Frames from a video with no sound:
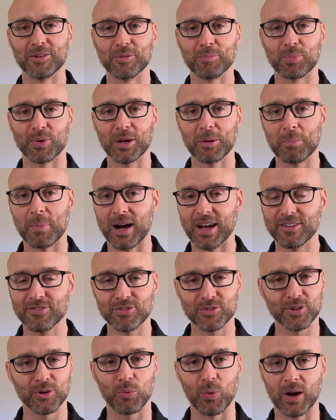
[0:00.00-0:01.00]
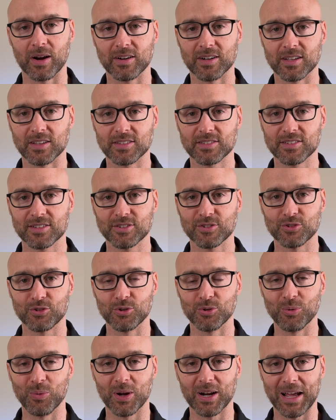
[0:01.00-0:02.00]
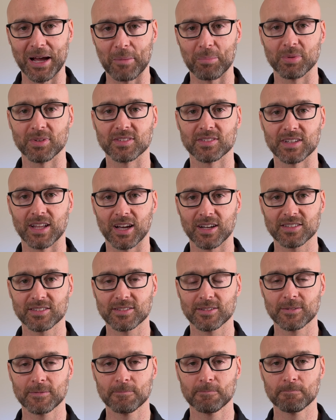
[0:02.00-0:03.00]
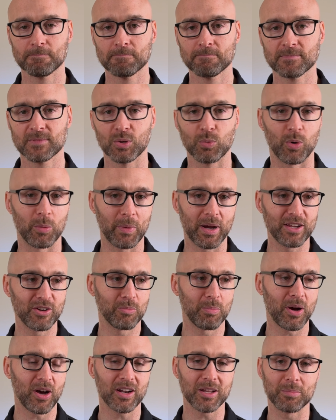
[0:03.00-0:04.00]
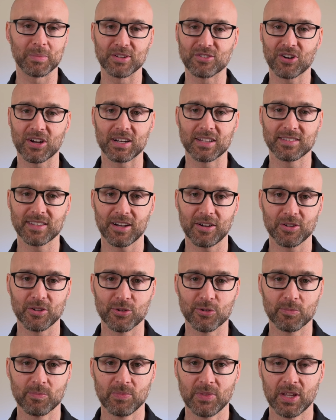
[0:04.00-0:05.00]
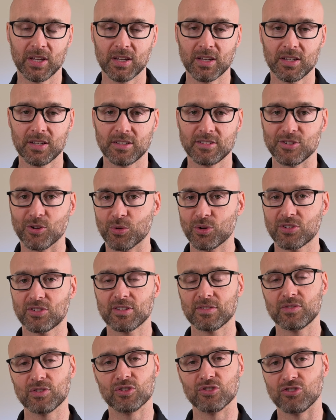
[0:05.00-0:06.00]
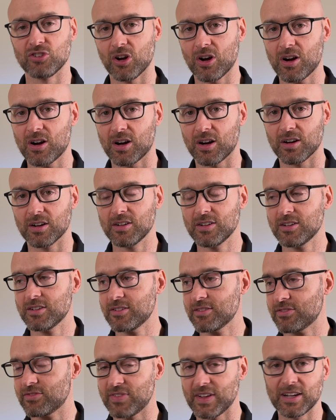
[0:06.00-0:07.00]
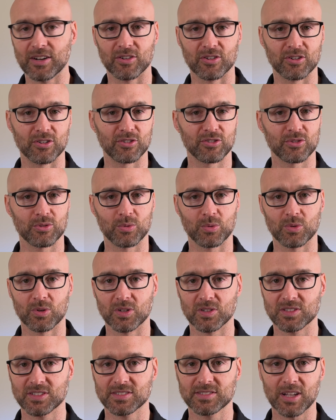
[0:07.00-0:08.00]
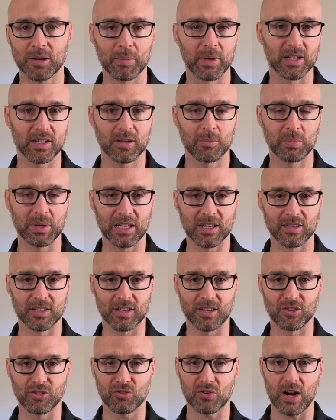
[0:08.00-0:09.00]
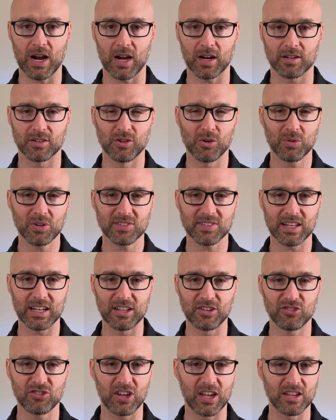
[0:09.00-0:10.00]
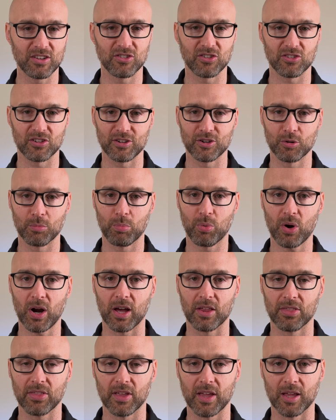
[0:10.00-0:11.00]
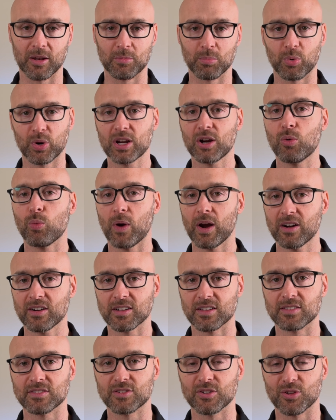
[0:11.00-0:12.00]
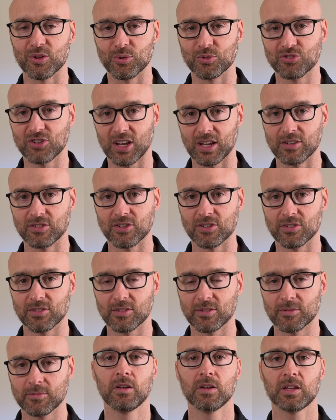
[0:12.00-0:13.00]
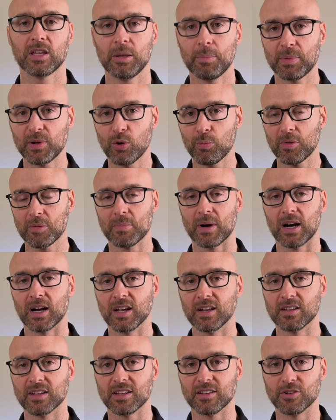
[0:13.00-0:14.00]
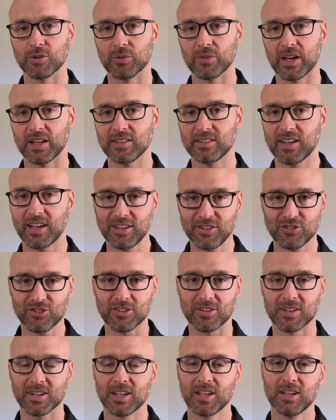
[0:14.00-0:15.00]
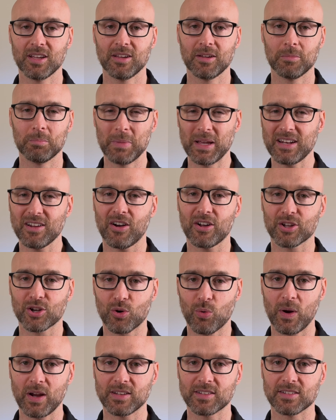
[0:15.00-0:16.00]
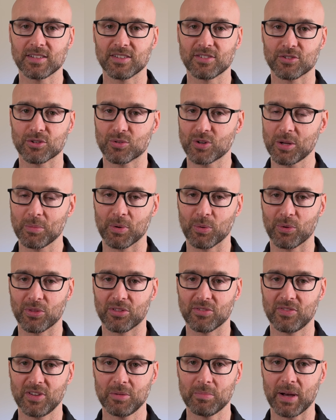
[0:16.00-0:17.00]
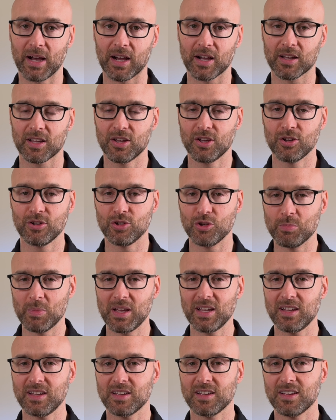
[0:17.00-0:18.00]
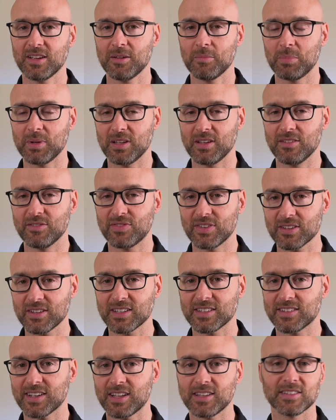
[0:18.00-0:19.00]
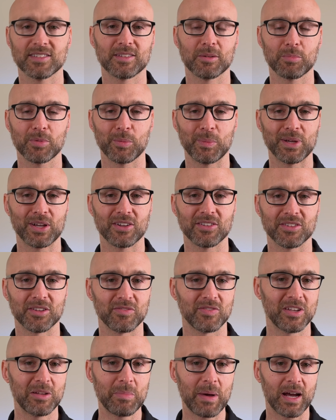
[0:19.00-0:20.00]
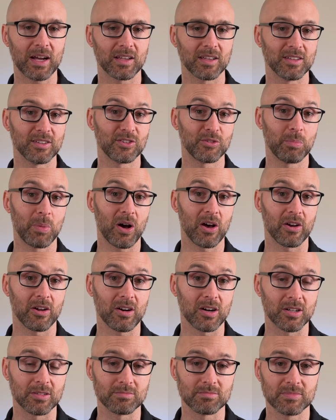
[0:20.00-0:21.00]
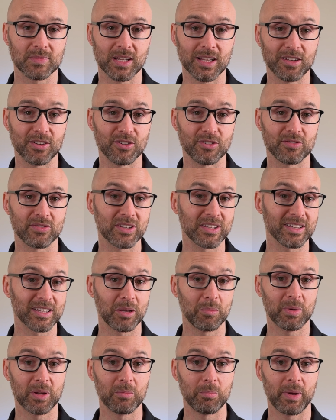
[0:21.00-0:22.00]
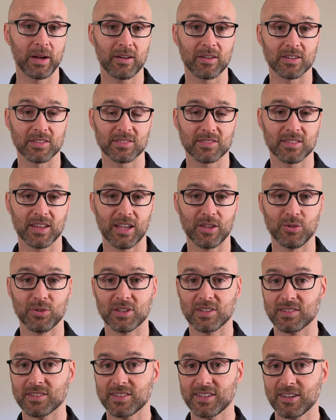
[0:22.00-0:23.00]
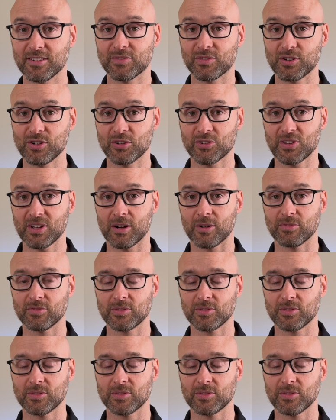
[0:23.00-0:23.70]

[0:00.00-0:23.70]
bring mindful awareness to what happens next. What might your body be trying to tell you? Notice if your jaw, fingers, or stomach begin to contract. Notice any changes in your breath and bring awareness to those changes. Keep an open mind and know that tension may not equate to disagreement with the feedback. You may be feeling tense simply because the feedback is spot on and you're feeling a bit embarrassed that you didn't see it for yourself.